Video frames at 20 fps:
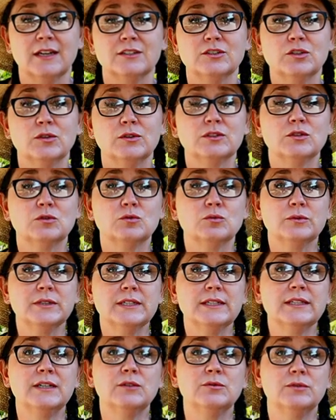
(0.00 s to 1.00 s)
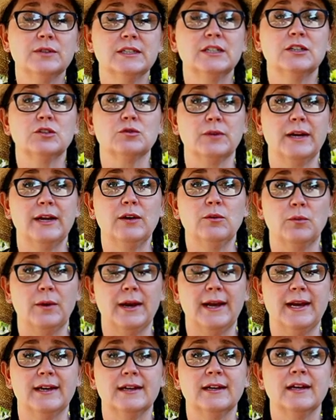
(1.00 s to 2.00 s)
So it's a really, really great
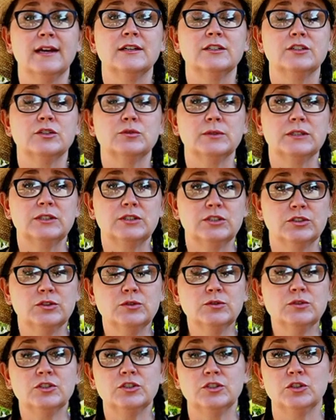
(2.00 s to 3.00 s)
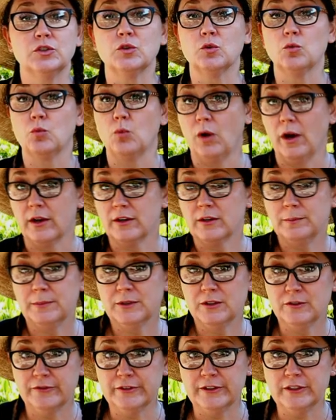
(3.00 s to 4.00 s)
way to reduce your water
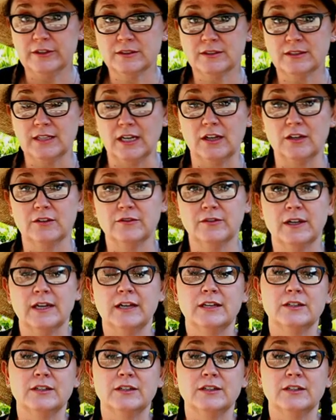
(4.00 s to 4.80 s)
bill for yourself,